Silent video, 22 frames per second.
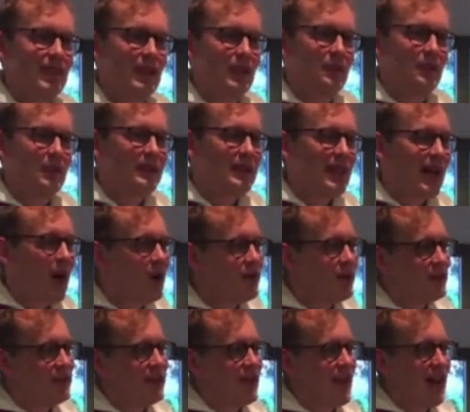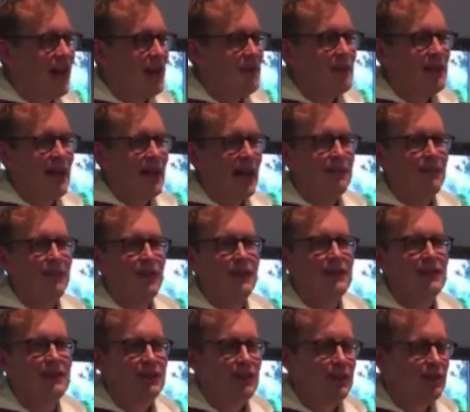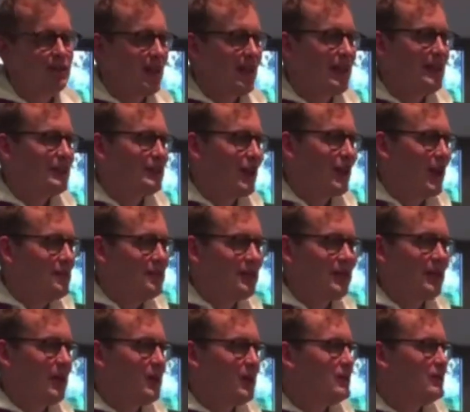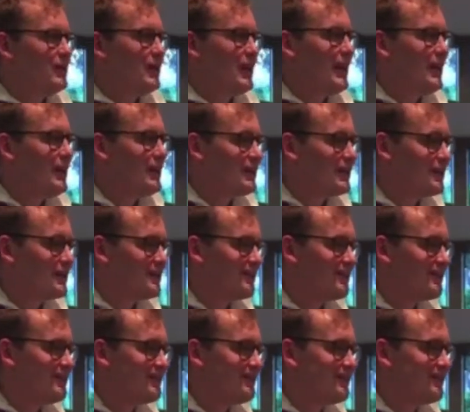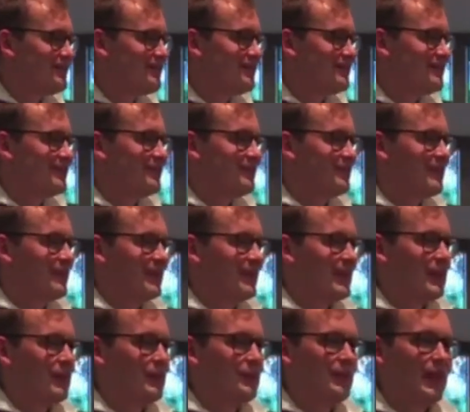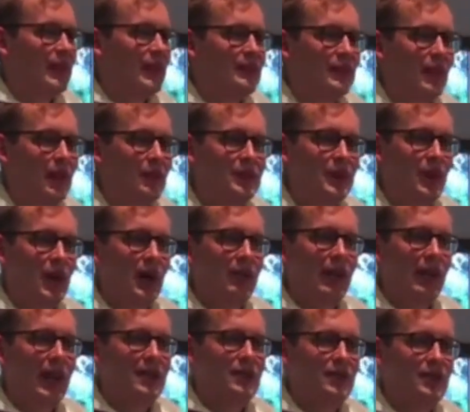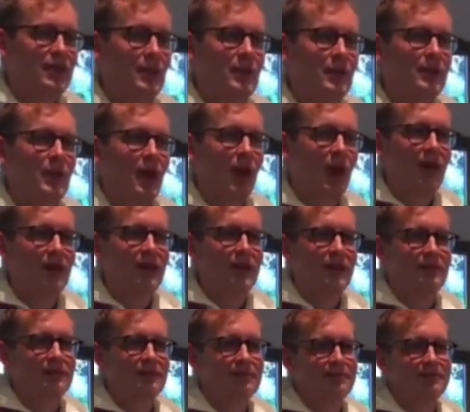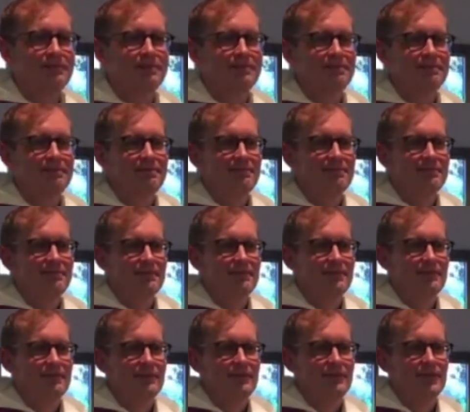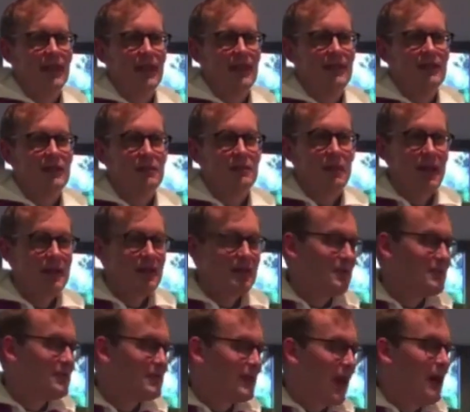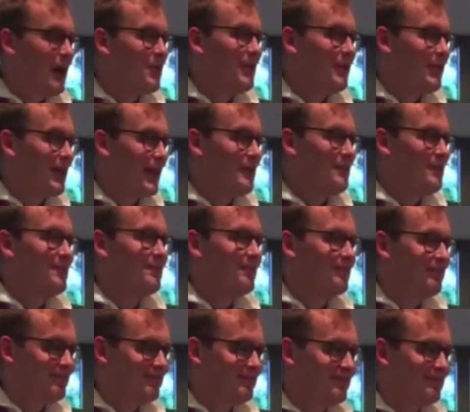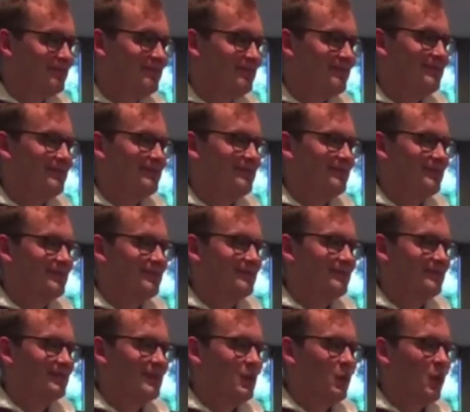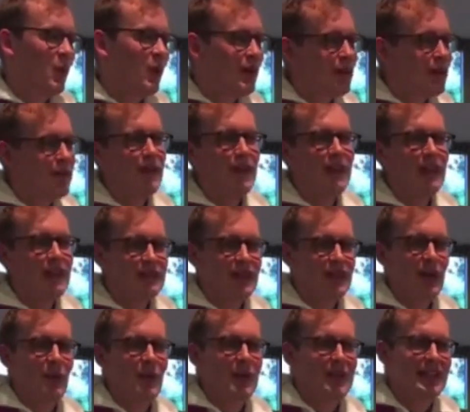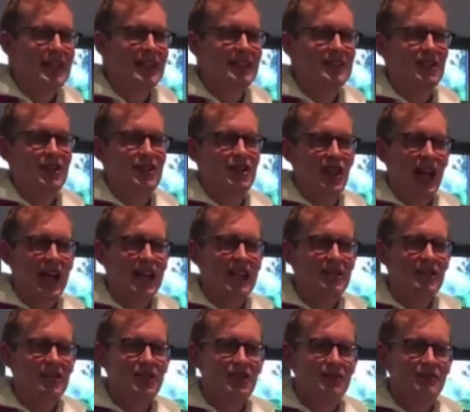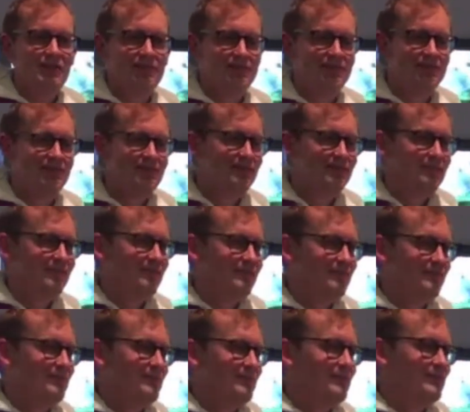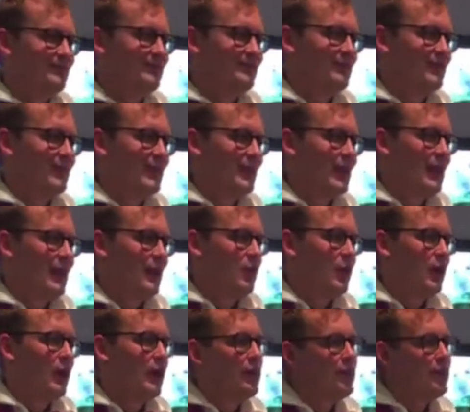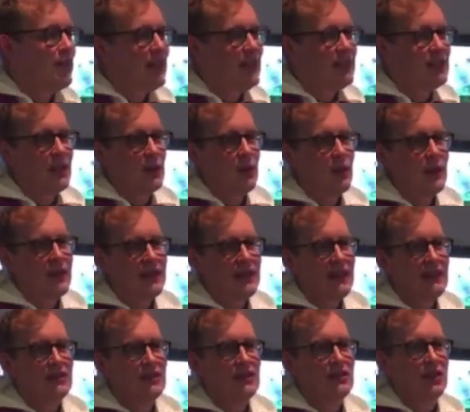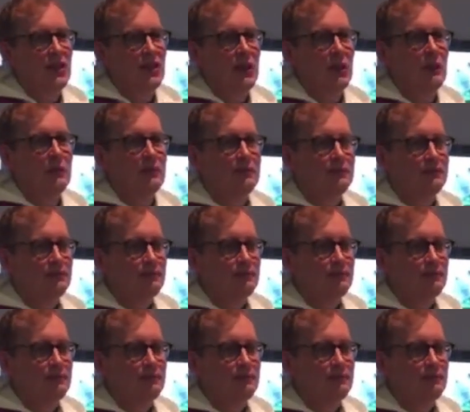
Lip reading: But now is the time in Advent to face up to those things, face up to our relationship with God, and spend some time with Him. What are the things that we need to change? What are the things that we need to do?